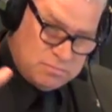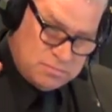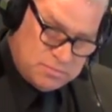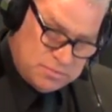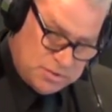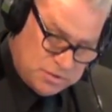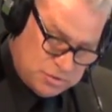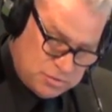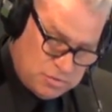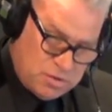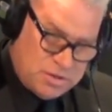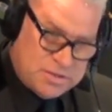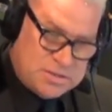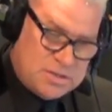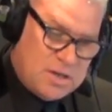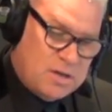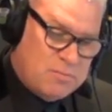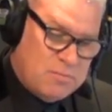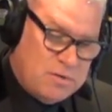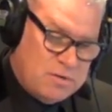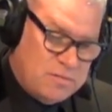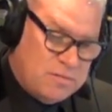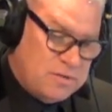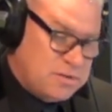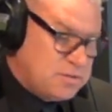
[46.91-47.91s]
they tried to get
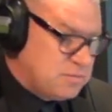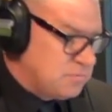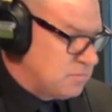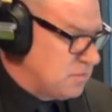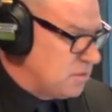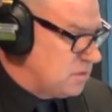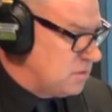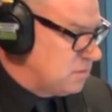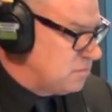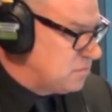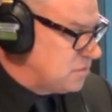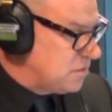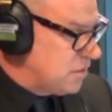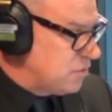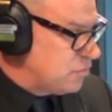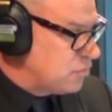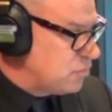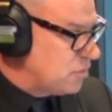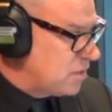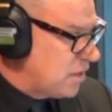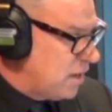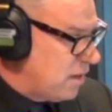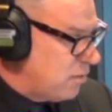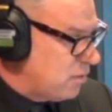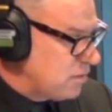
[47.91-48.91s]
rid of this uh,
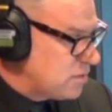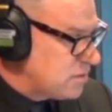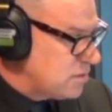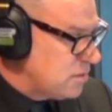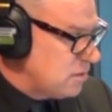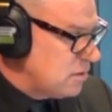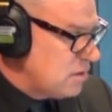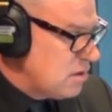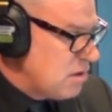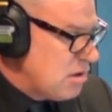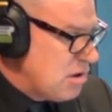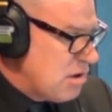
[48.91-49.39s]
central character,